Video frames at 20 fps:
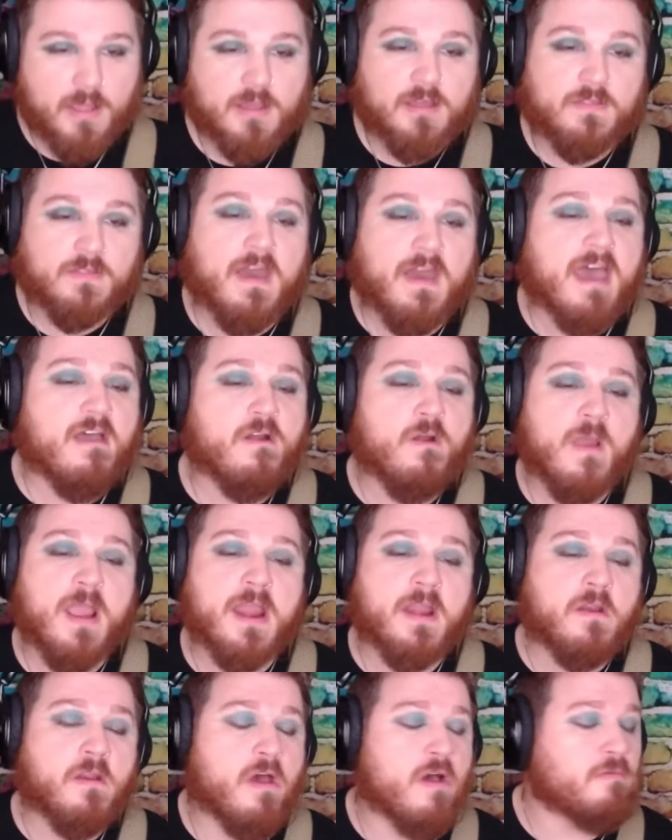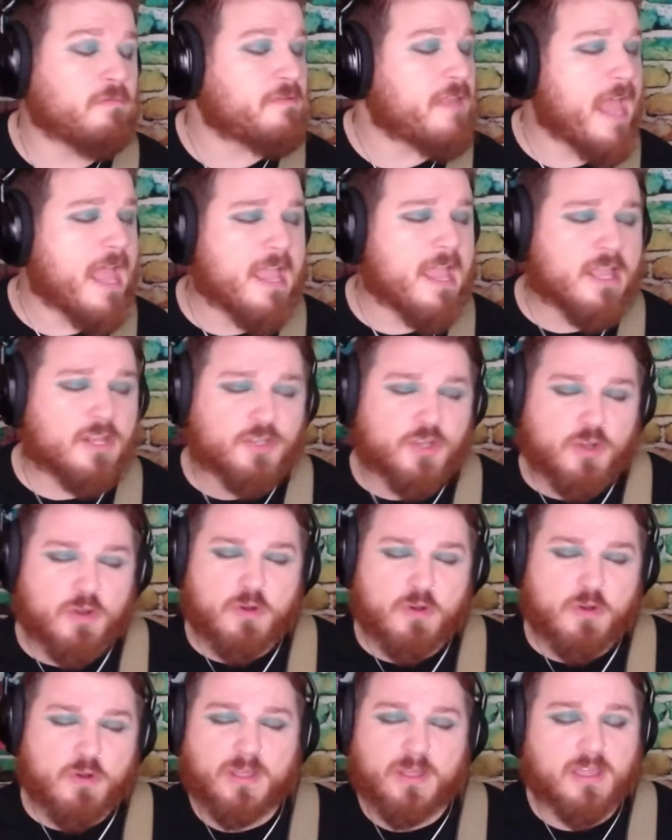There ain't no
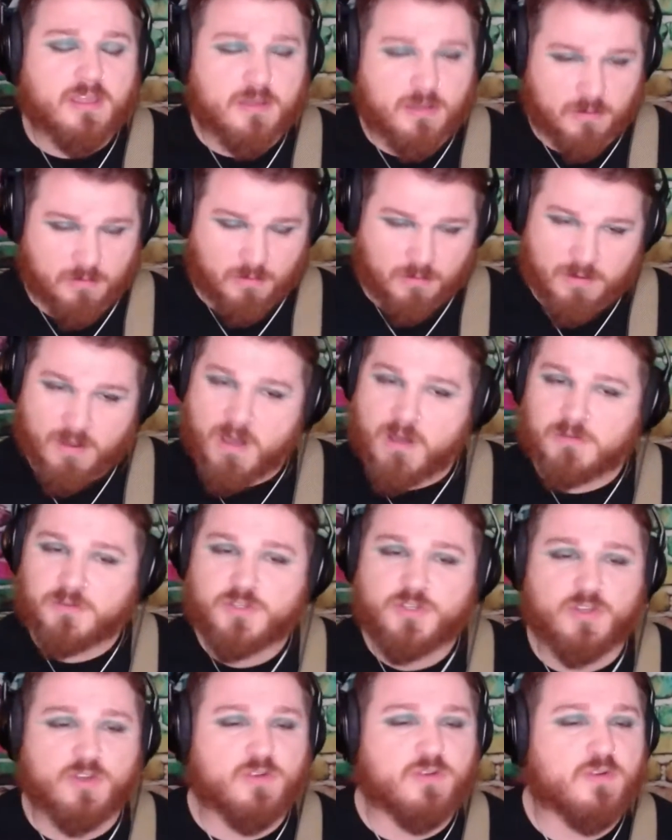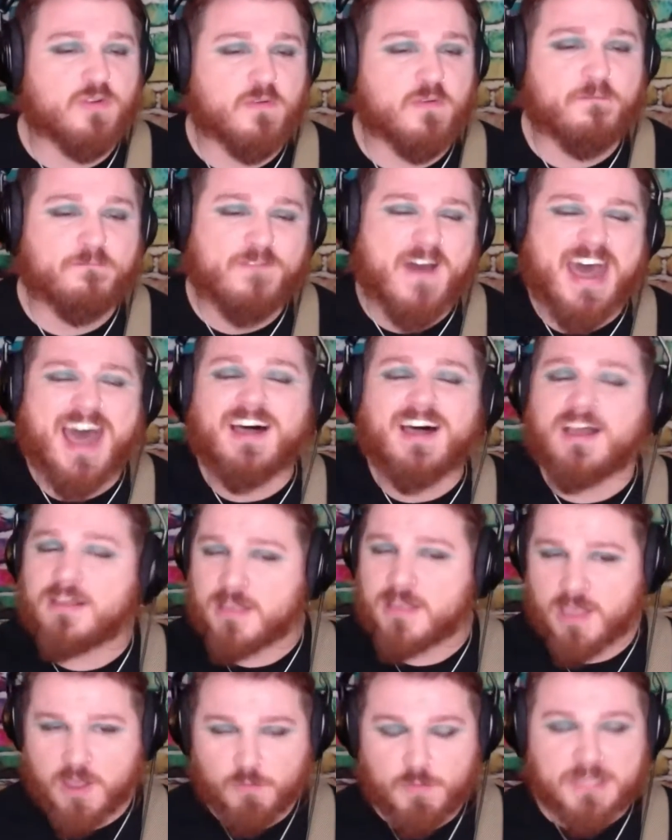danger, we can go too far.
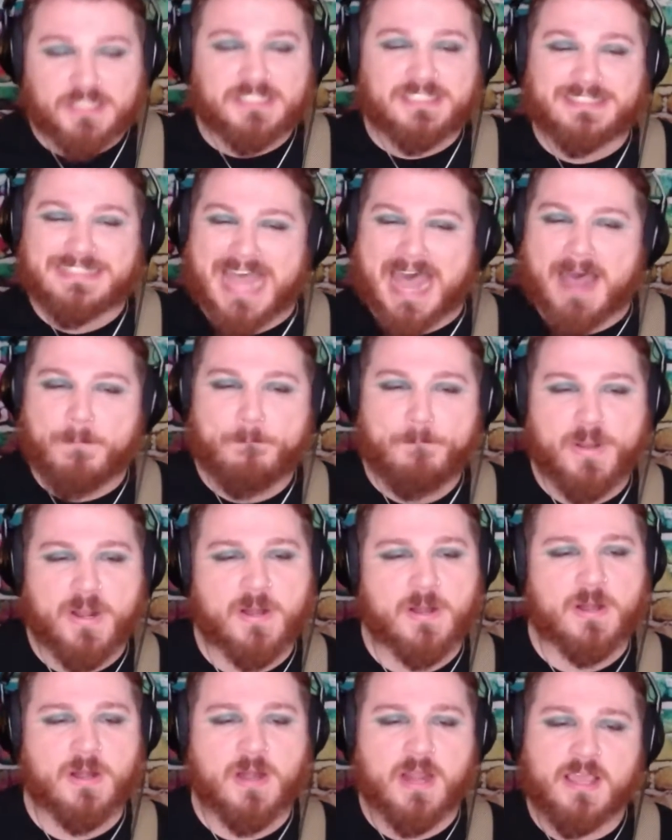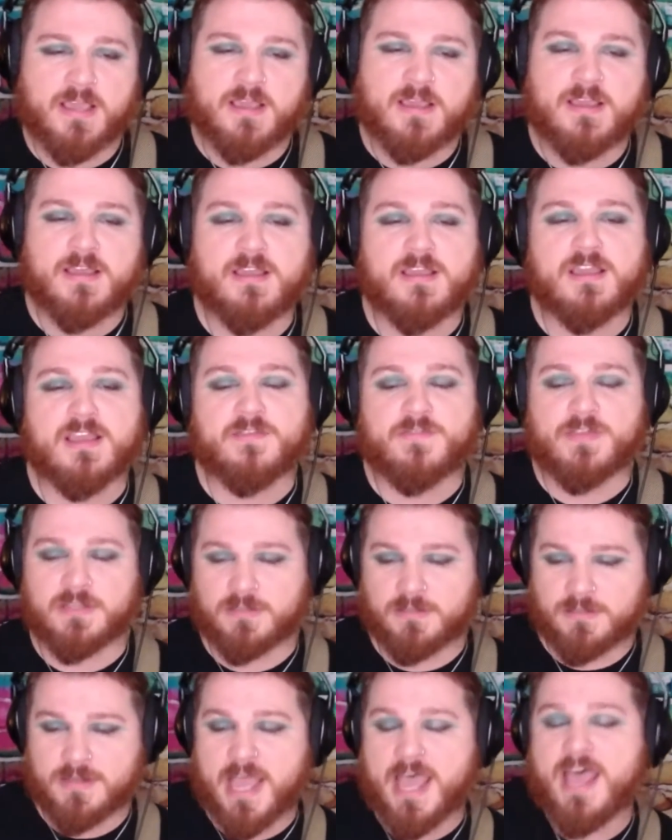We stop
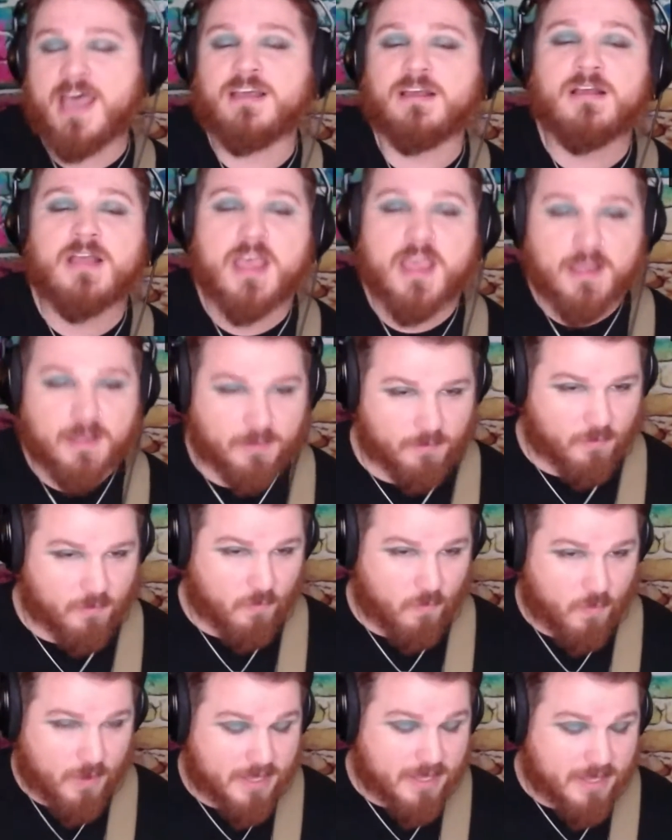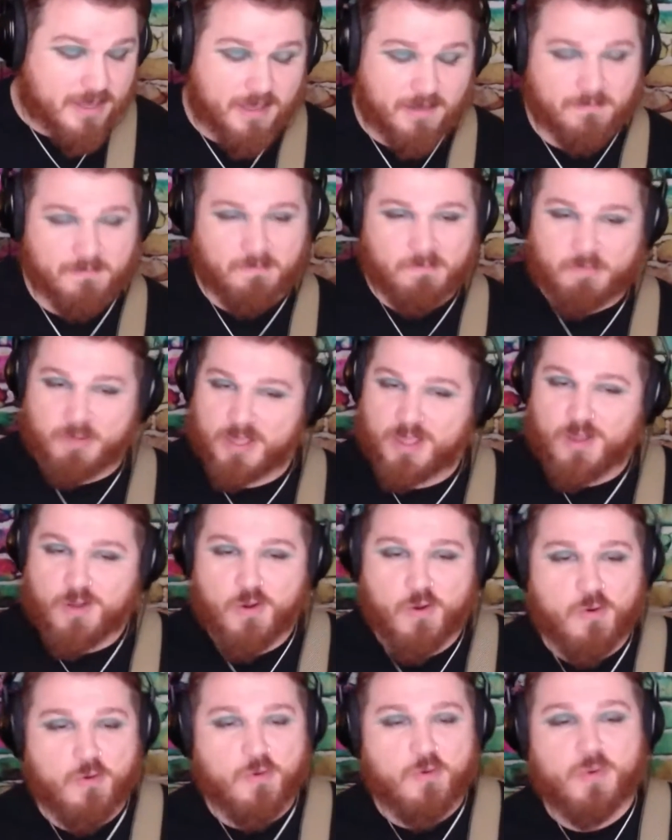believing now that we can be
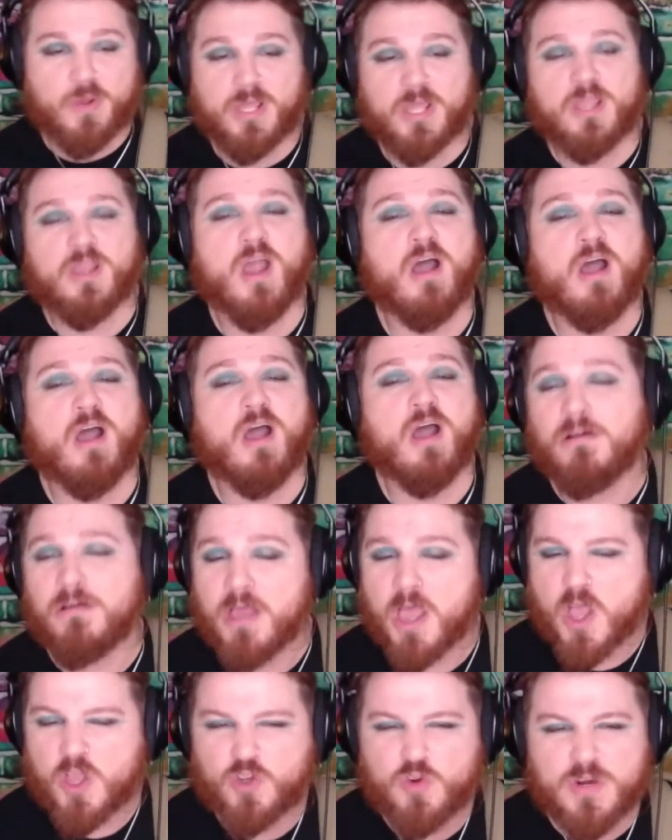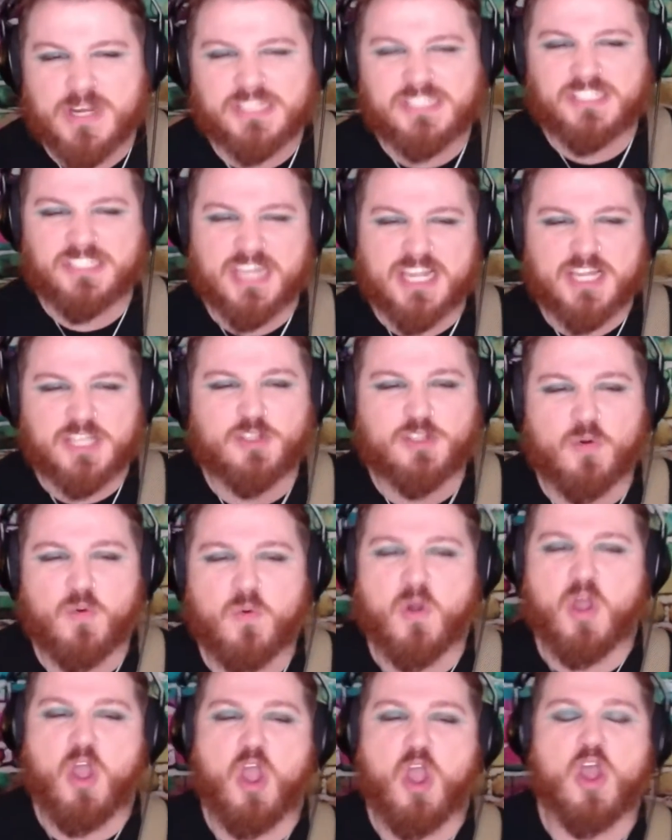who we are. Greece is the
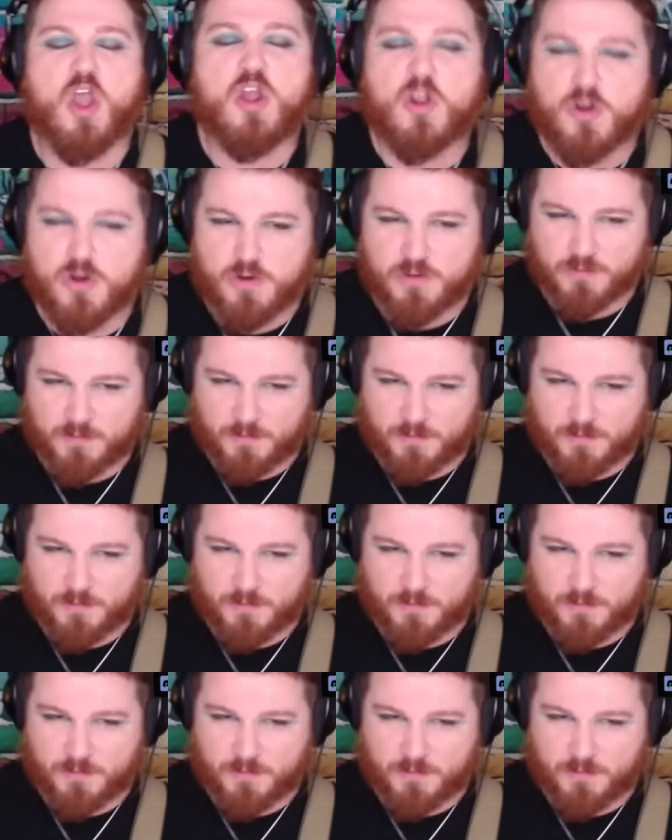word.